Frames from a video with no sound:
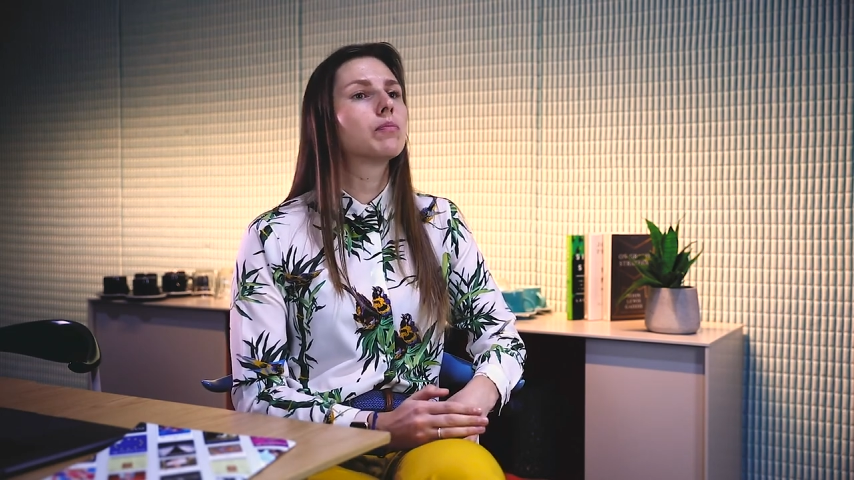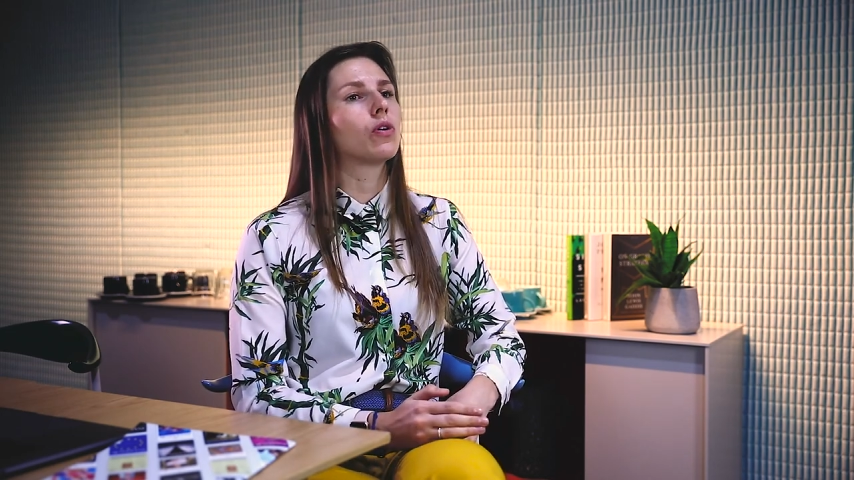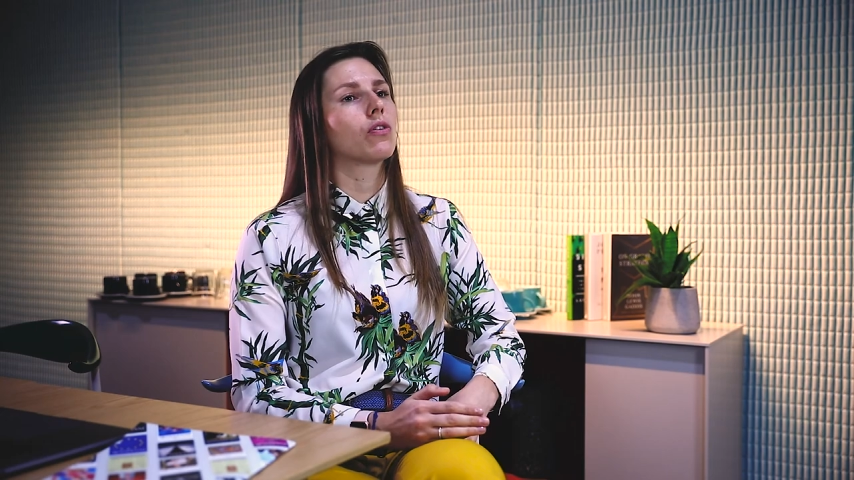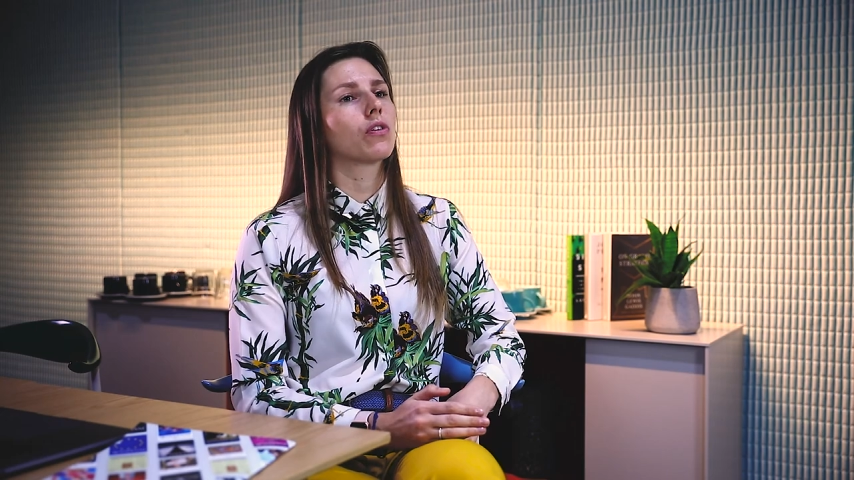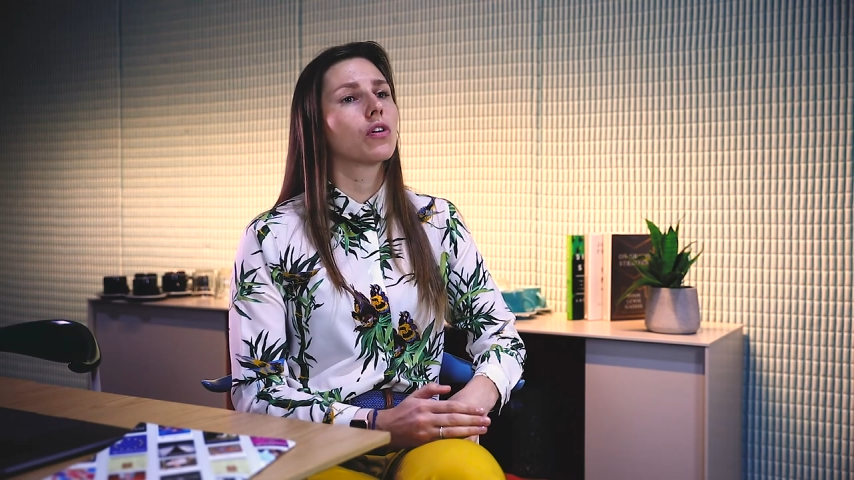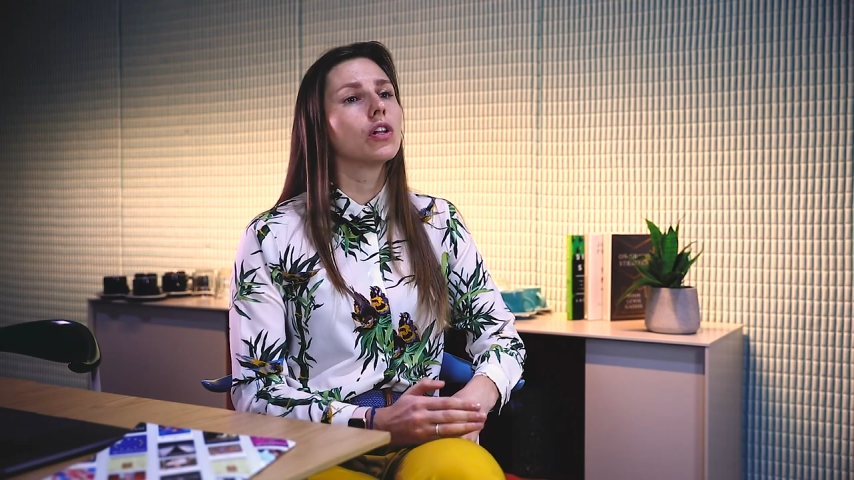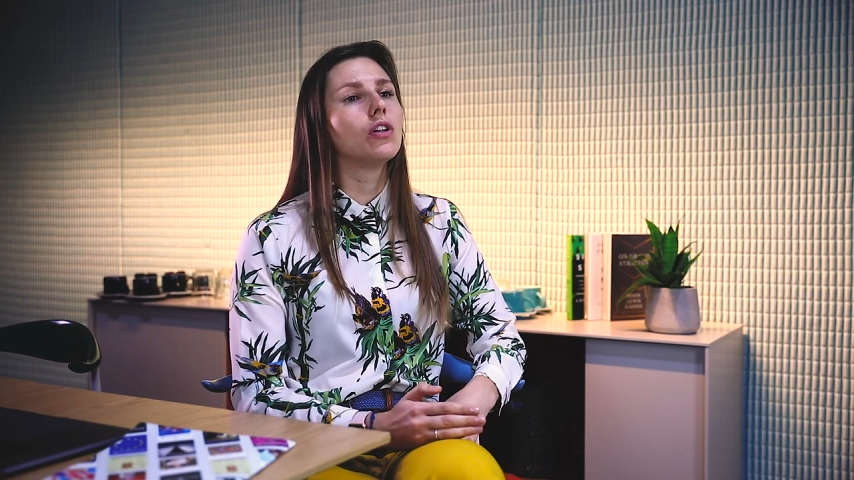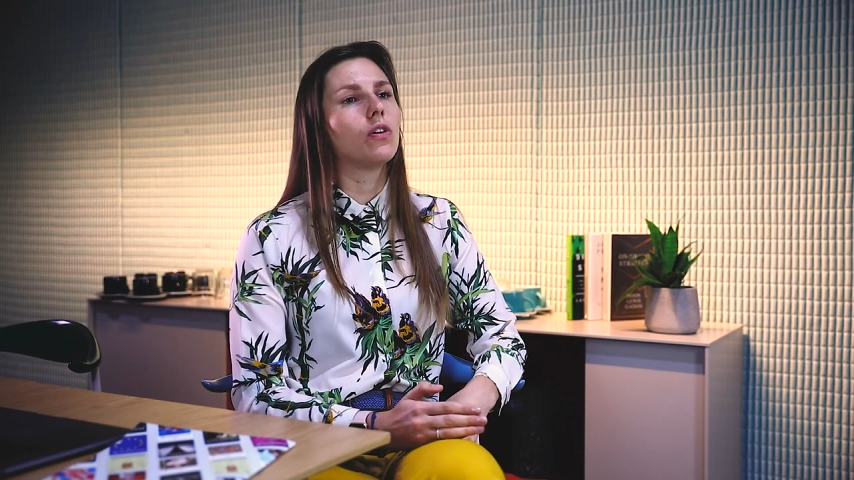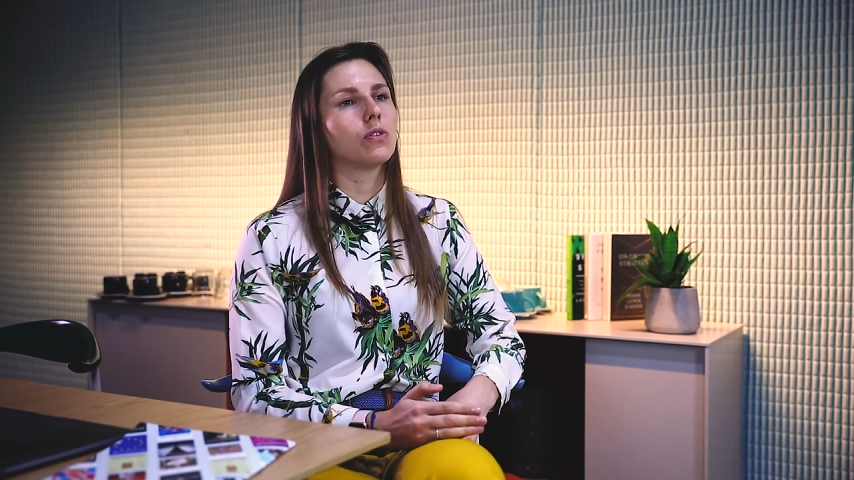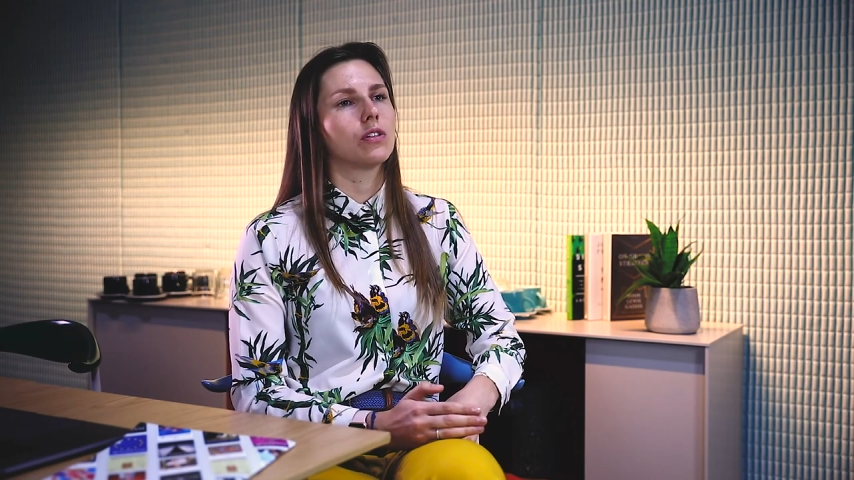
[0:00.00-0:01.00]
more
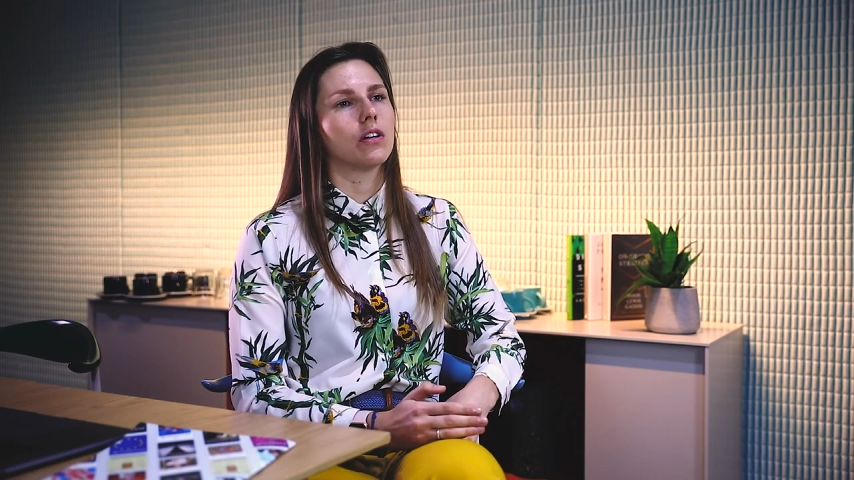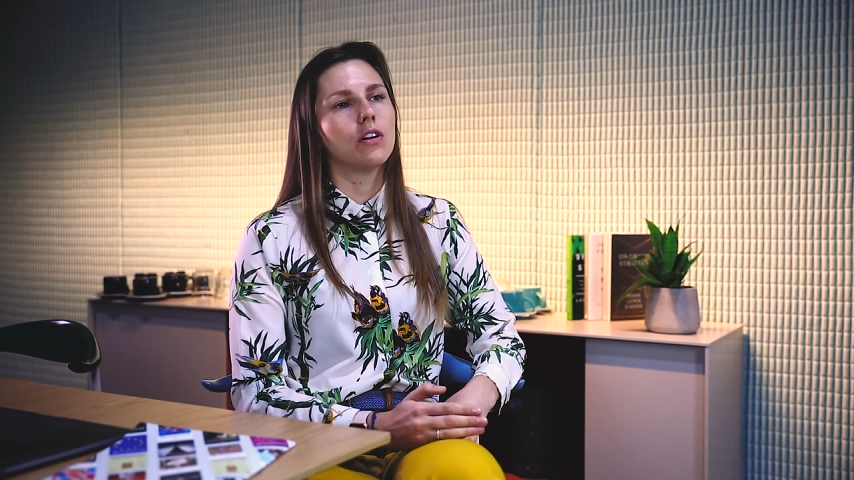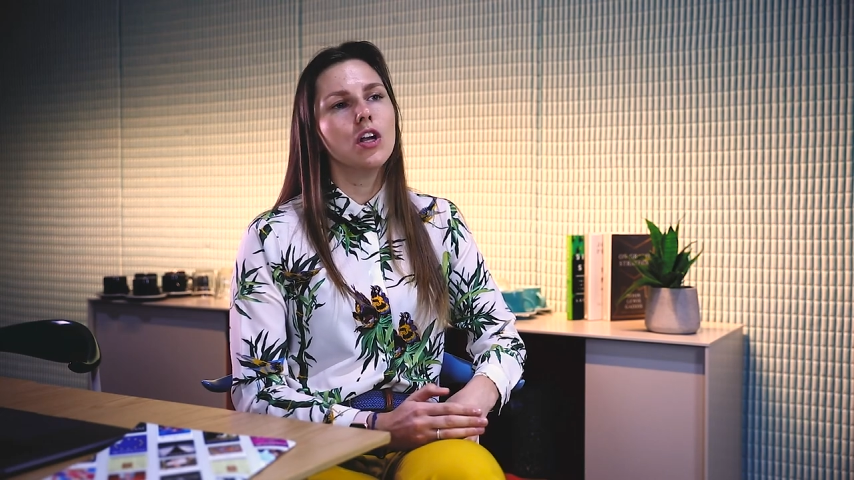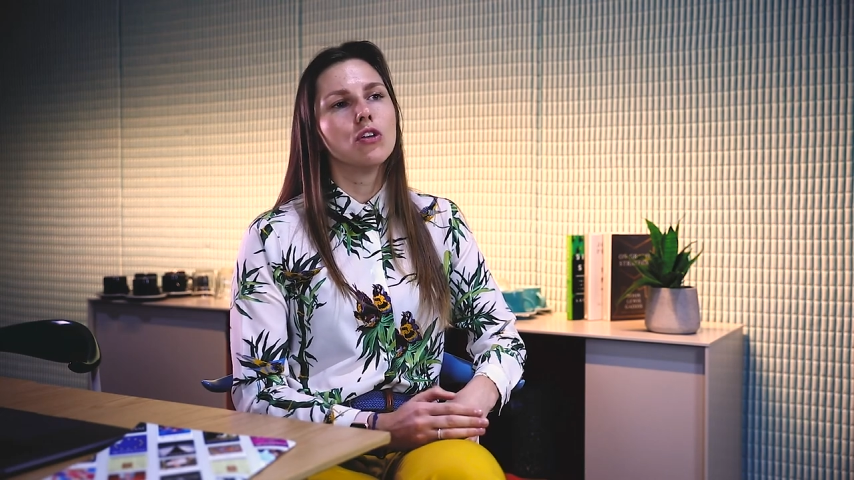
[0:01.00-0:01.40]
closer